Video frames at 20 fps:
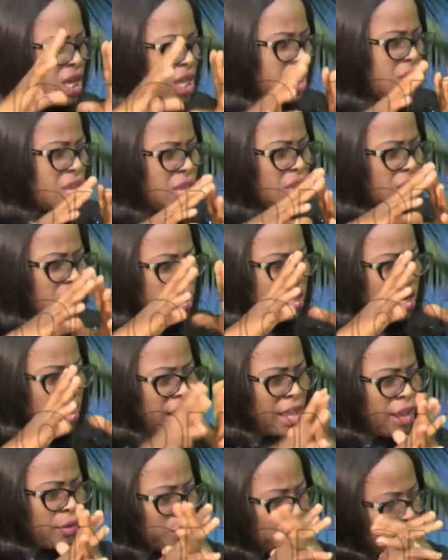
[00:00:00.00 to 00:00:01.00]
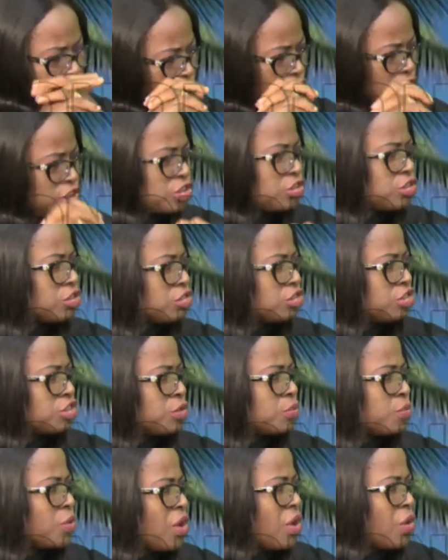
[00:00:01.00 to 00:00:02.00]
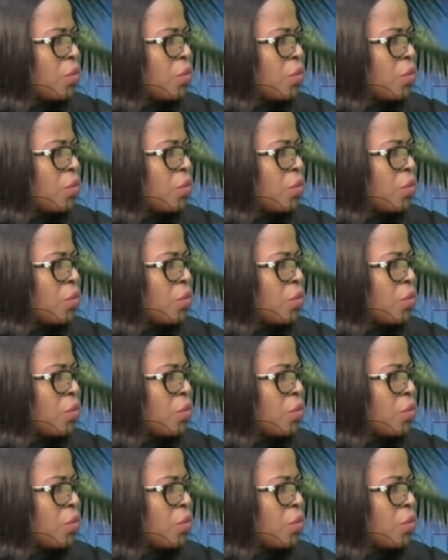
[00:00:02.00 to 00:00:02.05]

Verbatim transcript: in a relationship?